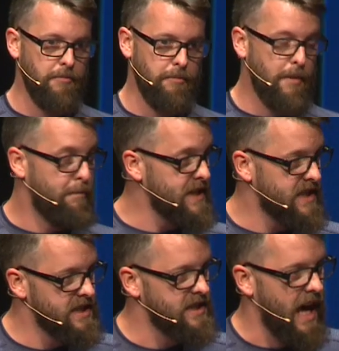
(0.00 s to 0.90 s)
The
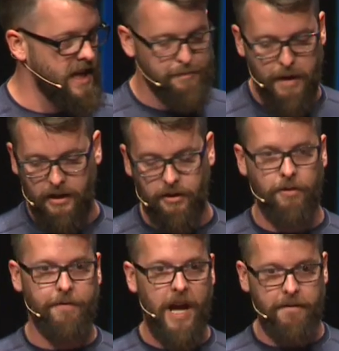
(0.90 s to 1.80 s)
business aspect
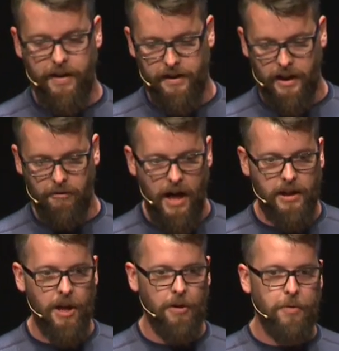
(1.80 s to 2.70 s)
of everything, right?
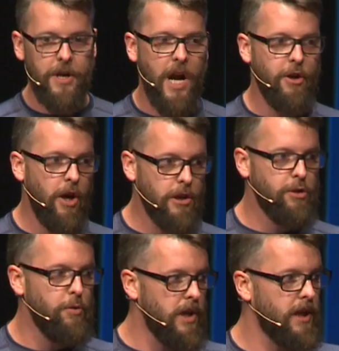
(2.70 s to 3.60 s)
We are not
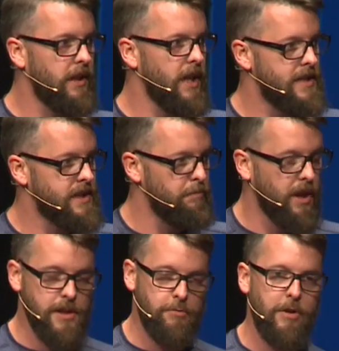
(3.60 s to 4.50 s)
doing this
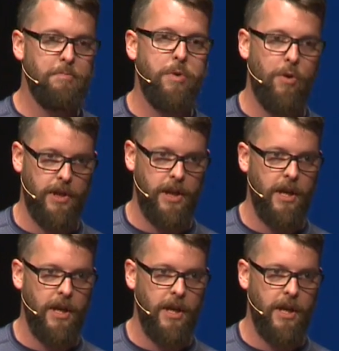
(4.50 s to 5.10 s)
because we're bored.